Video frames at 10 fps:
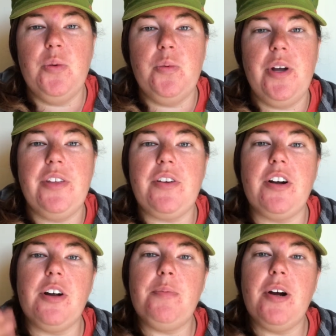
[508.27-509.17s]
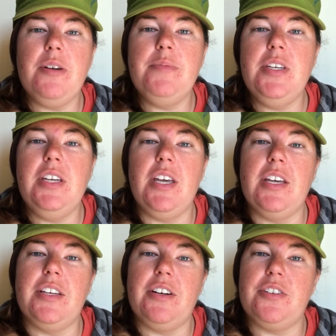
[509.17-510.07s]
With our apartment
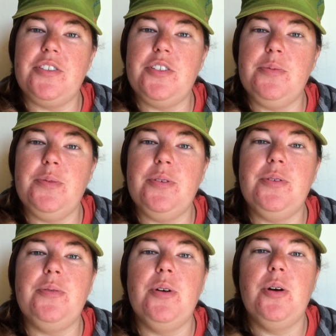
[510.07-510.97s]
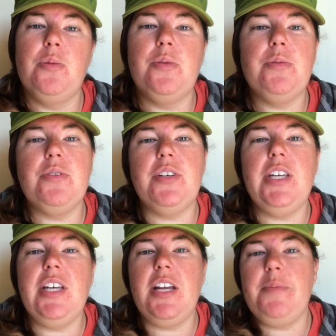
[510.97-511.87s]
and our Subaru, we were
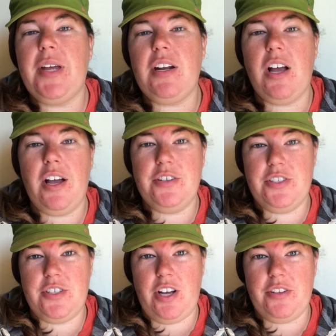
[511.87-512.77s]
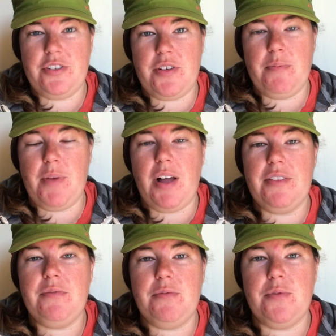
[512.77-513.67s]
looking at about $100 a
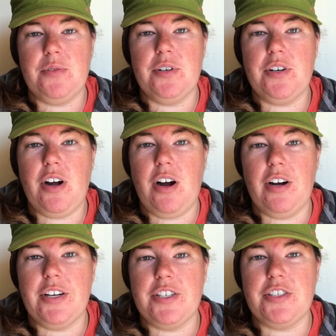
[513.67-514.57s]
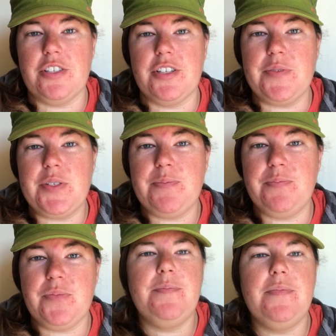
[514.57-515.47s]
month for car insurance.
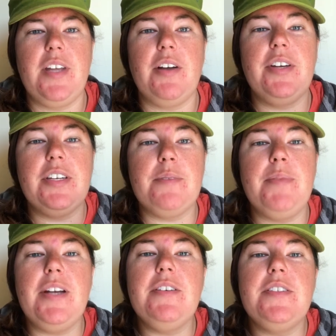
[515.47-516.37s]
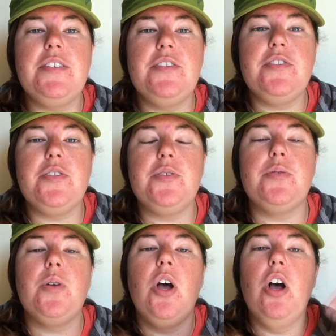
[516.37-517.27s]
Now, in comparison
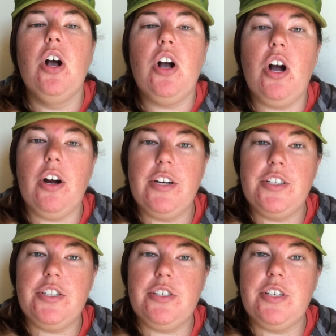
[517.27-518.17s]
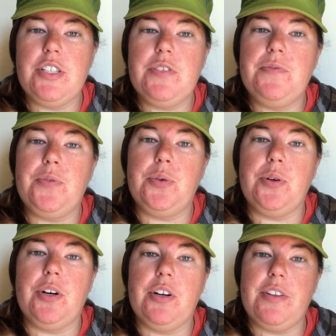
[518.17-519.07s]
to car insurance
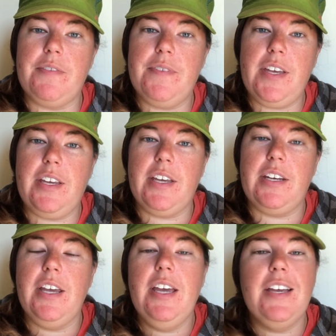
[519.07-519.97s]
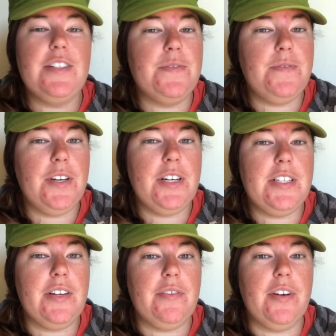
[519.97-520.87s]
for the van, it's very
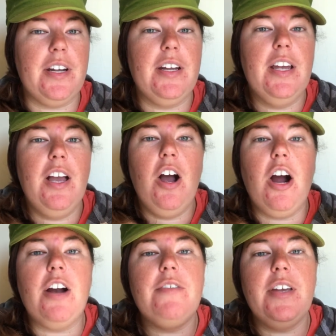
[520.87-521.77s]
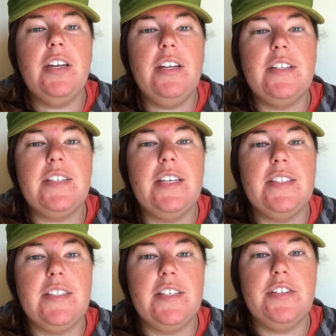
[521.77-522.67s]
different. Our van is
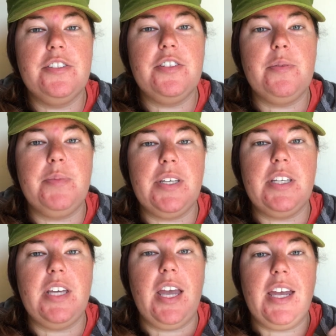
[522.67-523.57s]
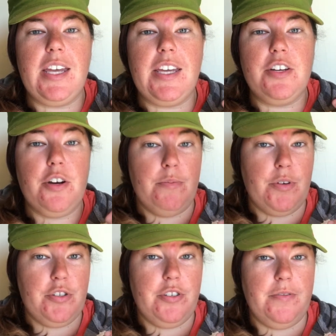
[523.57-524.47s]
considered to be a
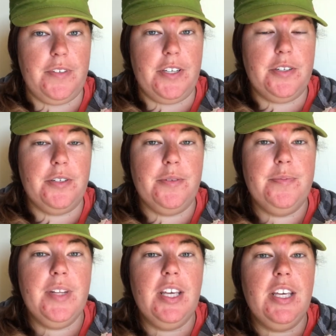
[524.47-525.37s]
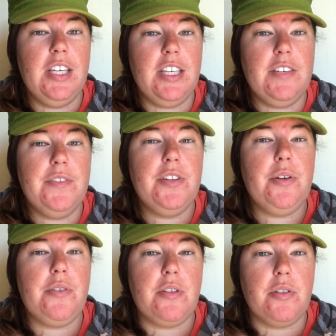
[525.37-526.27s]
commercial vehicle, even
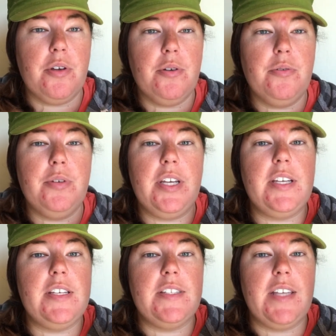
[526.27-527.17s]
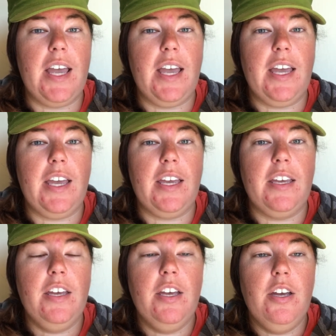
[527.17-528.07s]
though the loan is a
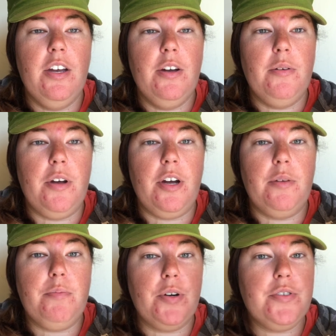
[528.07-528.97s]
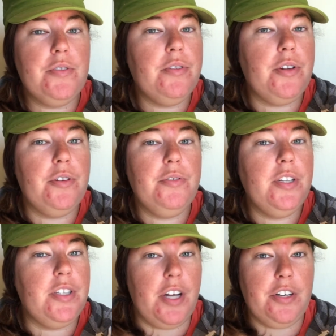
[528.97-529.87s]
personal loan,
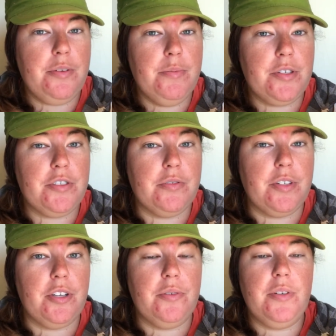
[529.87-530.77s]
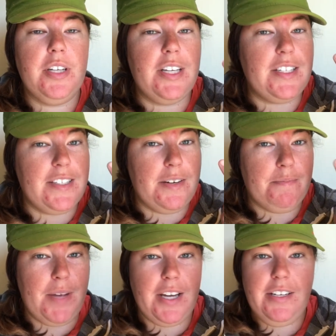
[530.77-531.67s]
not a commercial loan. It's in
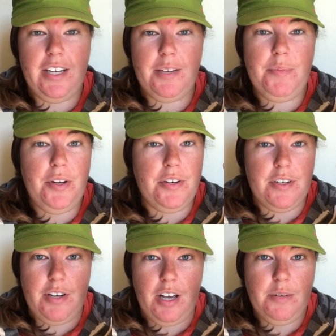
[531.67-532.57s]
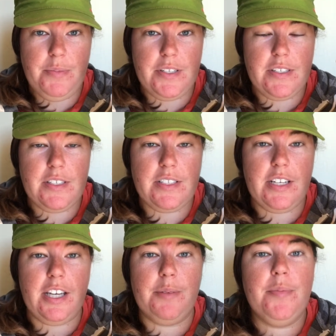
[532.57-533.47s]
my name, not a business
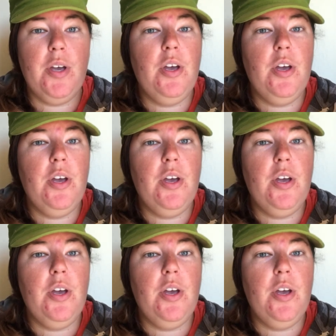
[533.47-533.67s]
name.